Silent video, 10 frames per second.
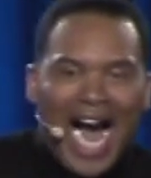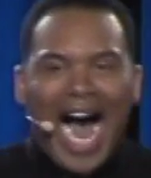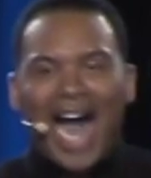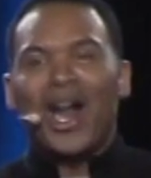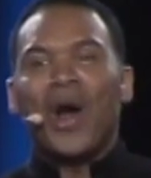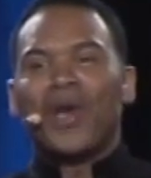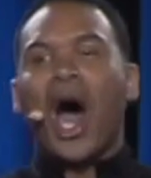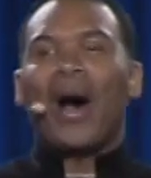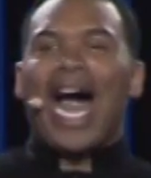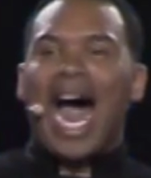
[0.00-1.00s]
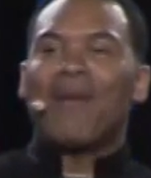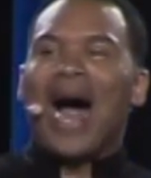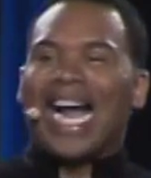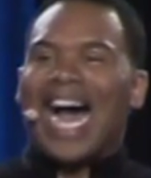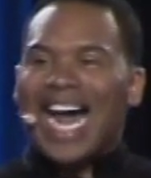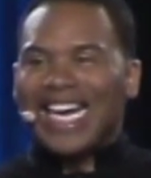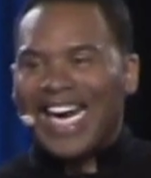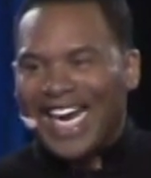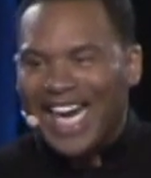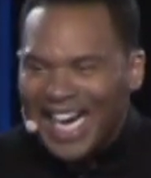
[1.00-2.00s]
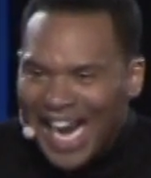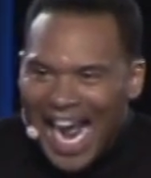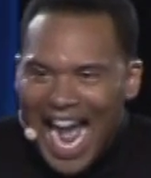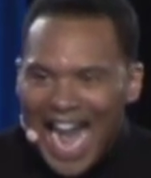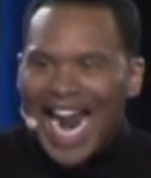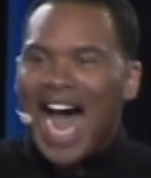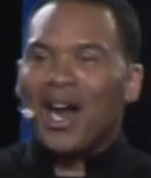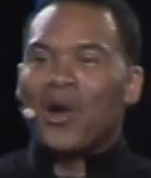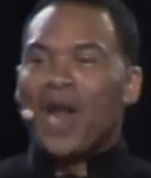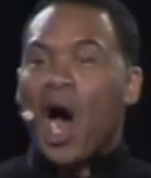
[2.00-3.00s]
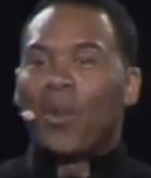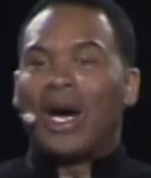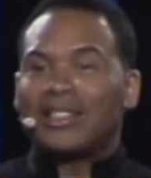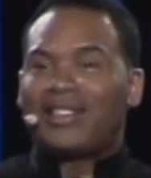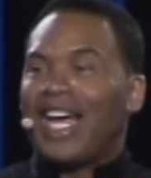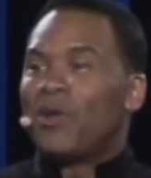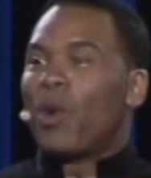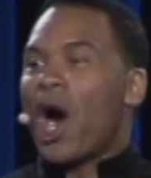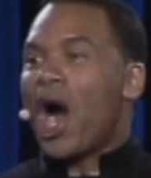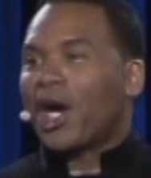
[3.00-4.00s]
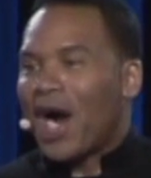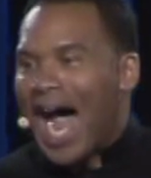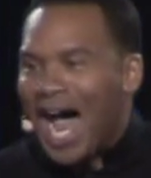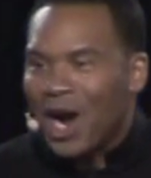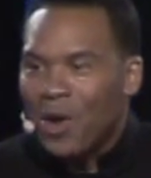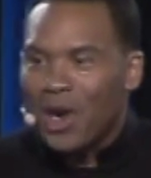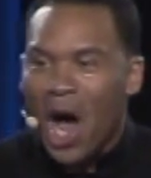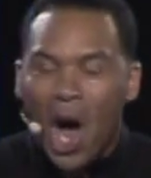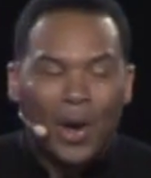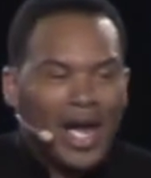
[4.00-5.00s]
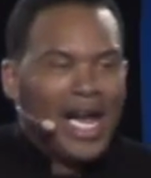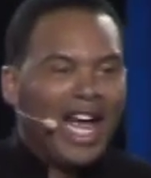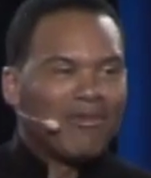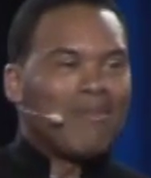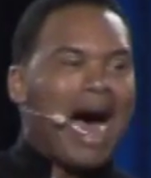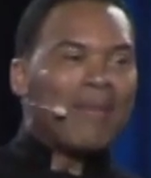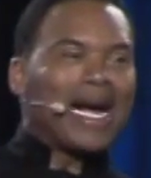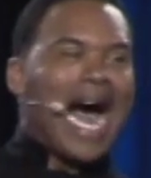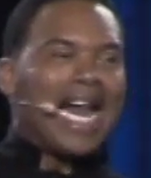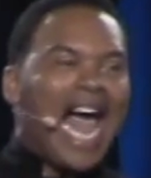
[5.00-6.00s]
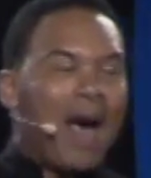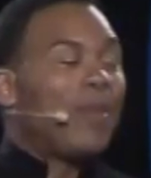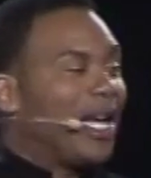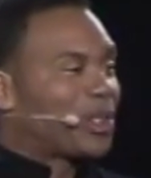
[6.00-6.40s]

I don't know how I got here, and I don't know what didn't work, or I don't know if mama got happy.